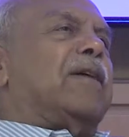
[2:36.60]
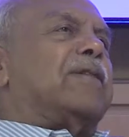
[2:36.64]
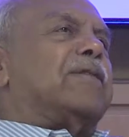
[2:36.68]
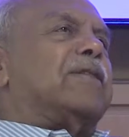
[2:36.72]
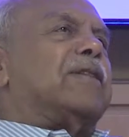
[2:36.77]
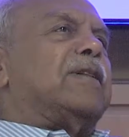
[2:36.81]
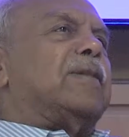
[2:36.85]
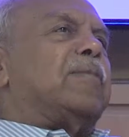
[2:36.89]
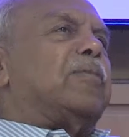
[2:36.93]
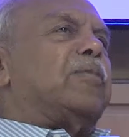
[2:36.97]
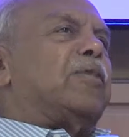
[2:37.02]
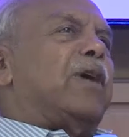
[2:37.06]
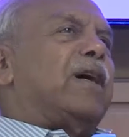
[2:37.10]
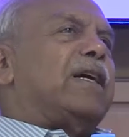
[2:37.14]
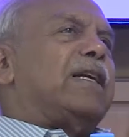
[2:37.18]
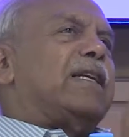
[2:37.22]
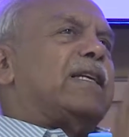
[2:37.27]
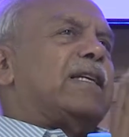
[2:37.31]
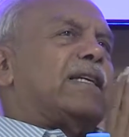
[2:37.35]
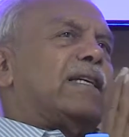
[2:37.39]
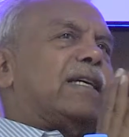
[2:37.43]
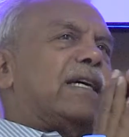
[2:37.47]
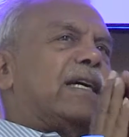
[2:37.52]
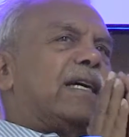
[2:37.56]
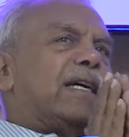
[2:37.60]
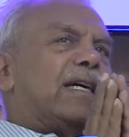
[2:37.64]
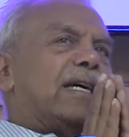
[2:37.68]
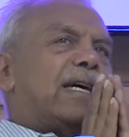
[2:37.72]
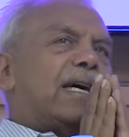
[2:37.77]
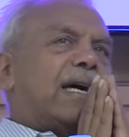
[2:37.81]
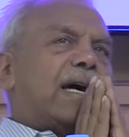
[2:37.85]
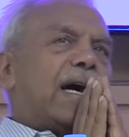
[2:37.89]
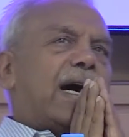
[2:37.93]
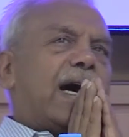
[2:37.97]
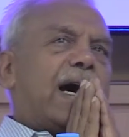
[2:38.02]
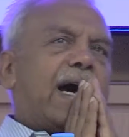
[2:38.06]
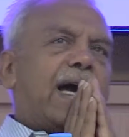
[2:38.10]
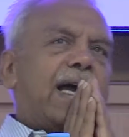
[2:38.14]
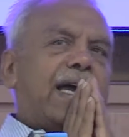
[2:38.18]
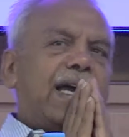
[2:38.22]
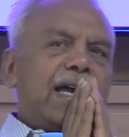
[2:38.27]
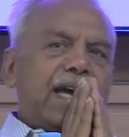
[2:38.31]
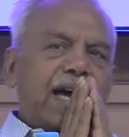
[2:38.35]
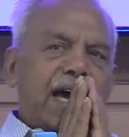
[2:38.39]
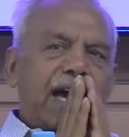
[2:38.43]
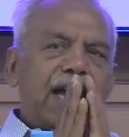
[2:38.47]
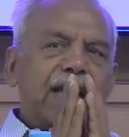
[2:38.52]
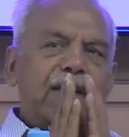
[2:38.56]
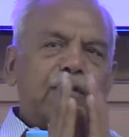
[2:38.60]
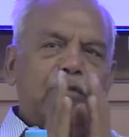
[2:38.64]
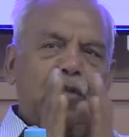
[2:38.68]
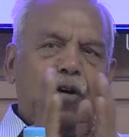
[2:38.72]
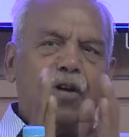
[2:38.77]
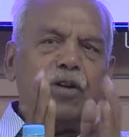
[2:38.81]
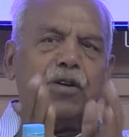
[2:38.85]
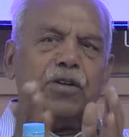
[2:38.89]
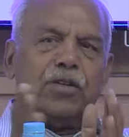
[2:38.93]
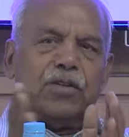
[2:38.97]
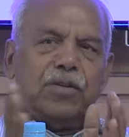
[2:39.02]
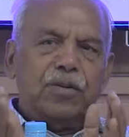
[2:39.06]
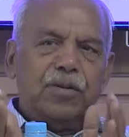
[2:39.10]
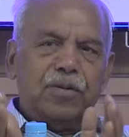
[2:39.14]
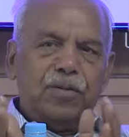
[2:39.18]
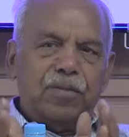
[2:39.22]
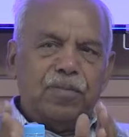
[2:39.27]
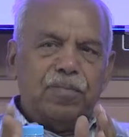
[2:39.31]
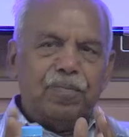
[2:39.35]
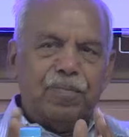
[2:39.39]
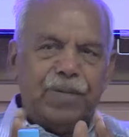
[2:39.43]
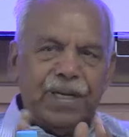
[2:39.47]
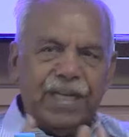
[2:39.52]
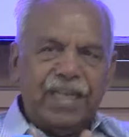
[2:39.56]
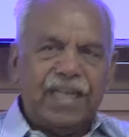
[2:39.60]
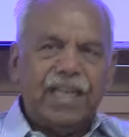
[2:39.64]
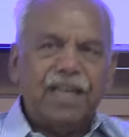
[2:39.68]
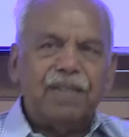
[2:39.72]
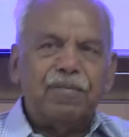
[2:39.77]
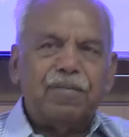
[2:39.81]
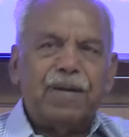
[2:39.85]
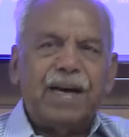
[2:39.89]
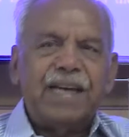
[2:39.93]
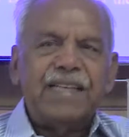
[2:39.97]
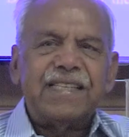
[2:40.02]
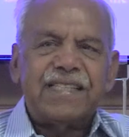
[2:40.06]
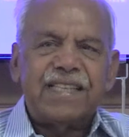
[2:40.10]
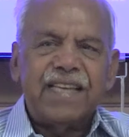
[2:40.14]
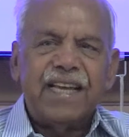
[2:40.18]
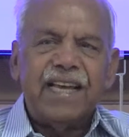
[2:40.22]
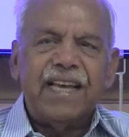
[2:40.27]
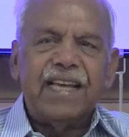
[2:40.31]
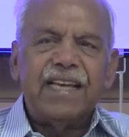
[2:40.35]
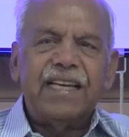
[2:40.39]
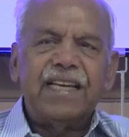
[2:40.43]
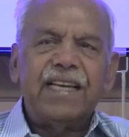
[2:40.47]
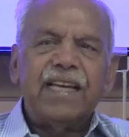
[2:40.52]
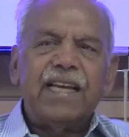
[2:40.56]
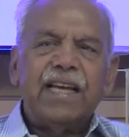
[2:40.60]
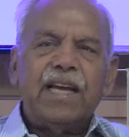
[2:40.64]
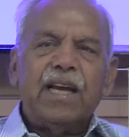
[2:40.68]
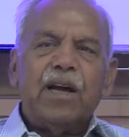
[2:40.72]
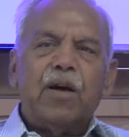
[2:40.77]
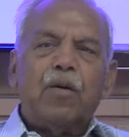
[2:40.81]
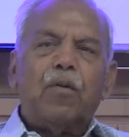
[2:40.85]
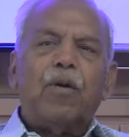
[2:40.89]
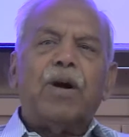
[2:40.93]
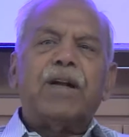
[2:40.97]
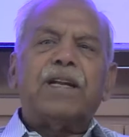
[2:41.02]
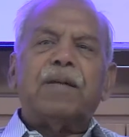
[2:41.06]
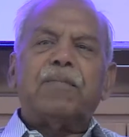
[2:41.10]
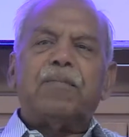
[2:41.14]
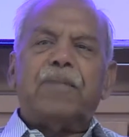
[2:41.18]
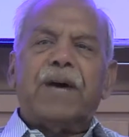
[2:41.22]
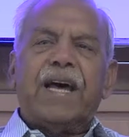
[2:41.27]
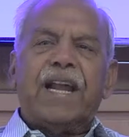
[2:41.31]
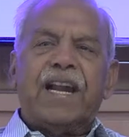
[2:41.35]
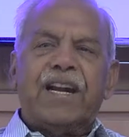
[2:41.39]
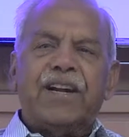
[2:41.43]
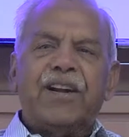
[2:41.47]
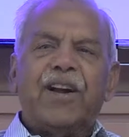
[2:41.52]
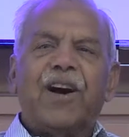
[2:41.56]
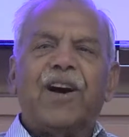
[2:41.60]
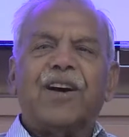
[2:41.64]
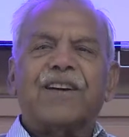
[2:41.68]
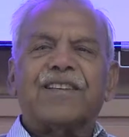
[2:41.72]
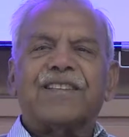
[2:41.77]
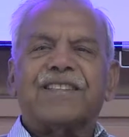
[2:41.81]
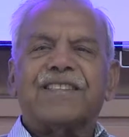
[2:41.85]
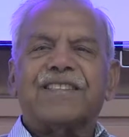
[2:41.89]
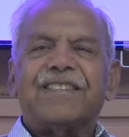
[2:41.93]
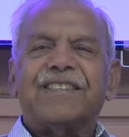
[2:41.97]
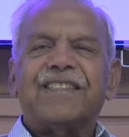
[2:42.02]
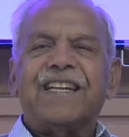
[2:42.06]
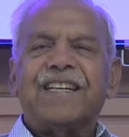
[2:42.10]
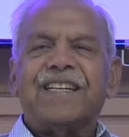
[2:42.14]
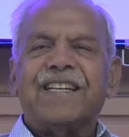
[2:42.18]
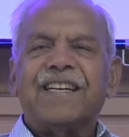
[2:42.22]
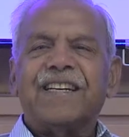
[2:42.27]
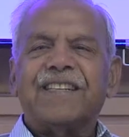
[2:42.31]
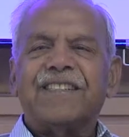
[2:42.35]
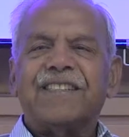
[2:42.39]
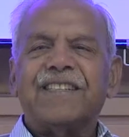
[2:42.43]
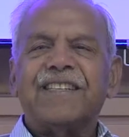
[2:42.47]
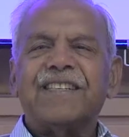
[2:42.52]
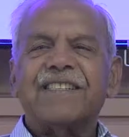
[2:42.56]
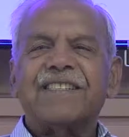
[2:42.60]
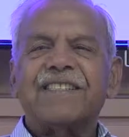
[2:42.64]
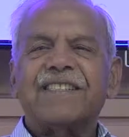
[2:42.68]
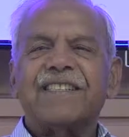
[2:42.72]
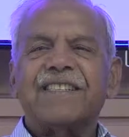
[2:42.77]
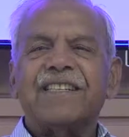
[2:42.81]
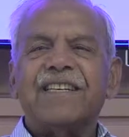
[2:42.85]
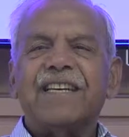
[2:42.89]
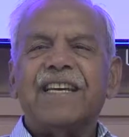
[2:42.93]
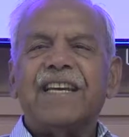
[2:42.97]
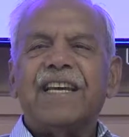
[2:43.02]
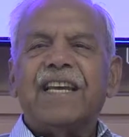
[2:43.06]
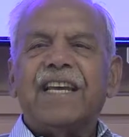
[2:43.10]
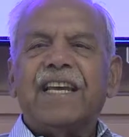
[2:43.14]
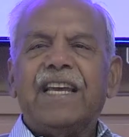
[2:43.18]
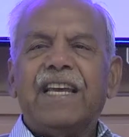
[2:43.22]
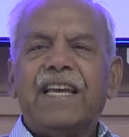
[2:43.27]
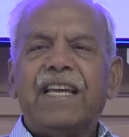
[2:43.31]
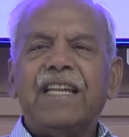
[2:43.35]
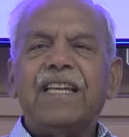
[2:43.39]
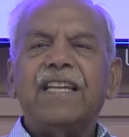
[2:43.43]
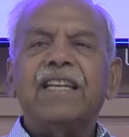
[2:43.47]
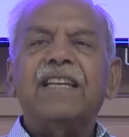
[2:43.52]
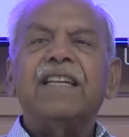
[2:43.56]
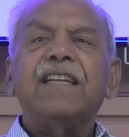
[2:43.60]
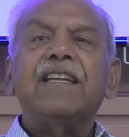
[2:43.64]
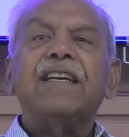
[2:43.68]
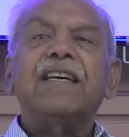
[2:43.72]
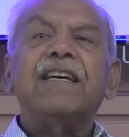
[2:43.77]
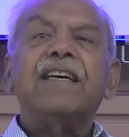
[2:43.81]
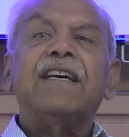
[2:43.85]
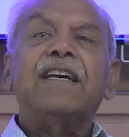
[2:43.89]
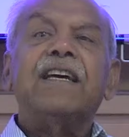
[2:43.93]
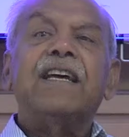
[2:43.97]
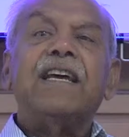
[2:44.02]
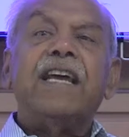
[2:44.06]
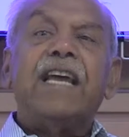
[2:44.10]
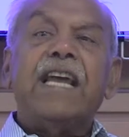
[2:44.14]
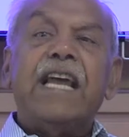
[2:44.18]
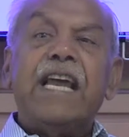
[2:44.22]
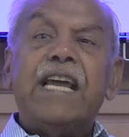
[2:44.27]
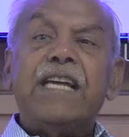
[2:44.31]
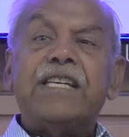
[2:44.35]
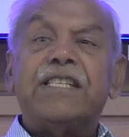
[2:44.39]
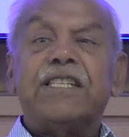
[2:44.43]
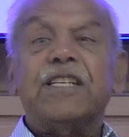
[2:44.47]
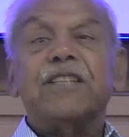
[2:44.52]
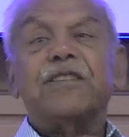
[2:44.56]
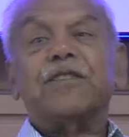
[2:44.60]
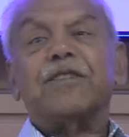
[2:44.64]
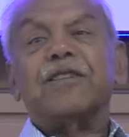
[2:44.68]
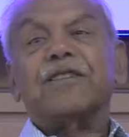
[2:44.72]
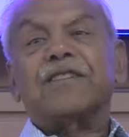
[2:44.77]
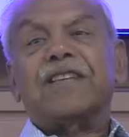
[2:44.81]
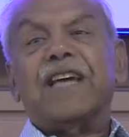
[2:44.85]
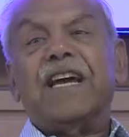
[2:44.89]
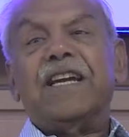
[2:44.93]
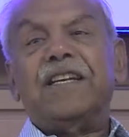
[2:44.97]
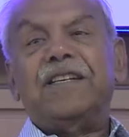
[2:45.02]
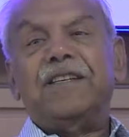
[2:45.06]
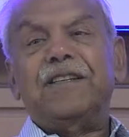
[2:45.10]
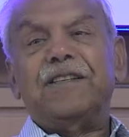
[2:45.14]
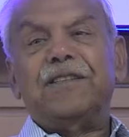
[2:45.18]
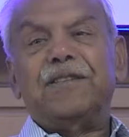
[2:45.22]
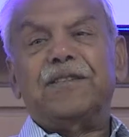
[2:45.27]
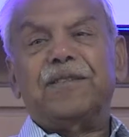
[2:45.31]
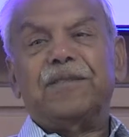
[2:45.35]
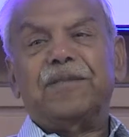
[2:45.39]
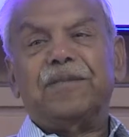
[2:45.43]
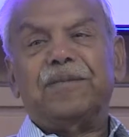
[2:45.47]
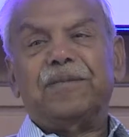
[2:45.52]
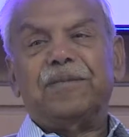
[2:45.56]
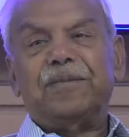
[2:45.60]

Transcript: So the point I want to begin by saying what a paradox that exists in Asian societies.